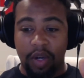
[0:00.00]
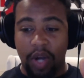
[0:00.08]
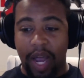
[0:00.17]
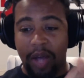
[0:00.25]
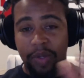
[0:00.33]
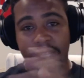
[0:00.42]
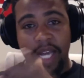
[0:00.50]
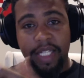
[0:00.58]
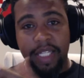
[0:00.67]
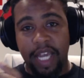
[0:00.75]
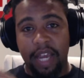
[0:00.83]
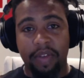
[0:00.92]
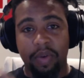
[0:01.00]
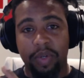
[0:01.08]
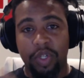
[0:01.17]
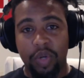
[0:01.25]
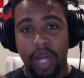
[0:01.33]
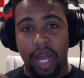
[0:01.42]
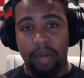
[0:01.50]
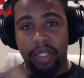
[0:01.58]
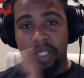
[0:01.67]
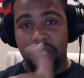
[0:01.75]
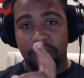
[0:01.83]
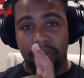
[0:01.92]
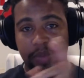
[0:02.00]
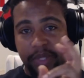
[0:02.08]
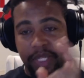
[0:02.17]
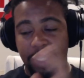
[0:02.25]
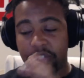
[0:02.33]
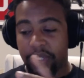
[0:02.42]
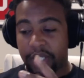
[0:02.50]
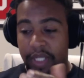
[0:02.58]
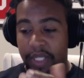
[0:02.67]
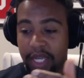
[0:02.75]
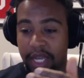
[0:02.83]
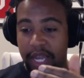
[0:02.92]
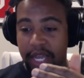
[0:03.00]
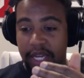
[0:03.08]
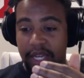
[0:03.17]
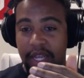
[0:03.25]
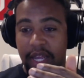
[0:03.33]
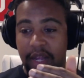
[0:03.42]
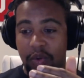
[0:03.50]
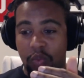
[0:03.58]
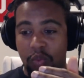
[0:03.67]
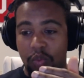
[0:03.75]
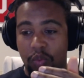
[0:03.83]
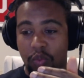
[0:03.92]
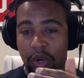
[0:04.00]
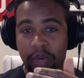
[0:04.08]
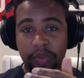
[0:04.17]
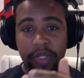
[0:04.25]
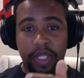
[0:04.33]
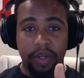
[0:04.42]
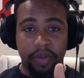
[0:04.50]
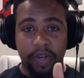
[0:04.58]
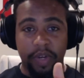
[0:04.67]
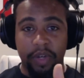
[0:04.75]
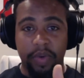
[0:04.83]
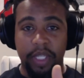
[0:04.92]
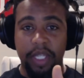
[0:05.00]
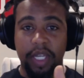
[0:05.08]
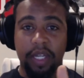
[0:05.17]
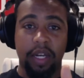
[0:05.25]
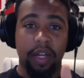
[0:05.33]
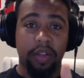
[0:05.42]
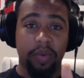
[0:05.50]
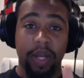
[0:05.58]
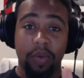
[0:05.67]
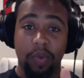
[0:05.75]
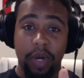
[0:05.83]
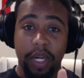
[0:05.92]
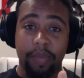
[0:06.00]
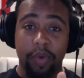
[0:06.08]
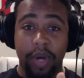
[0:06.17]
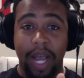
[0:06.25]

Outside the cave, there were 2 goblins that were sentries, and one was killed very quickly, and another one had 1 hit point.